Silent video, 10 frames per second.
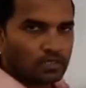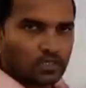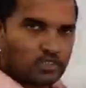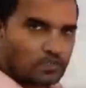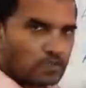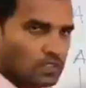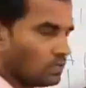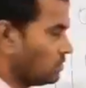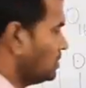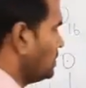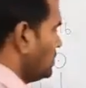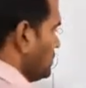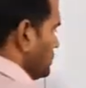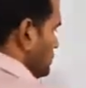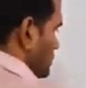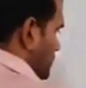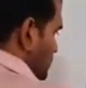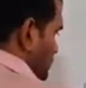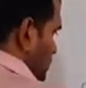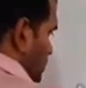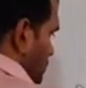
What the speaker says: it is 0. So it is 0.